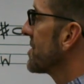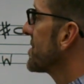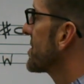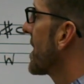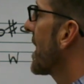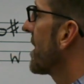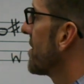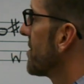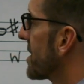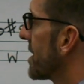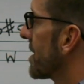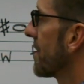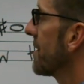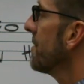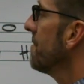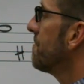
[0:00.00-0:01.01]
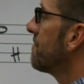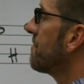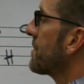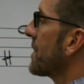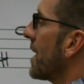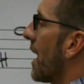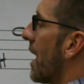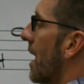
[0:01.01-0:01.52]
scale here,
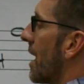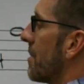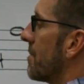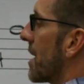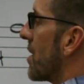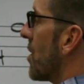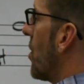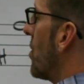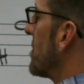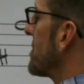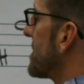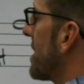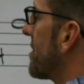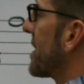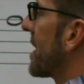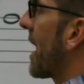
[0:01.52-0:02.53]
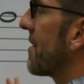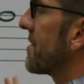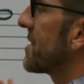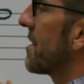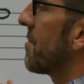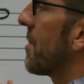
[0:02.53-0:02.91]
our whole step and half step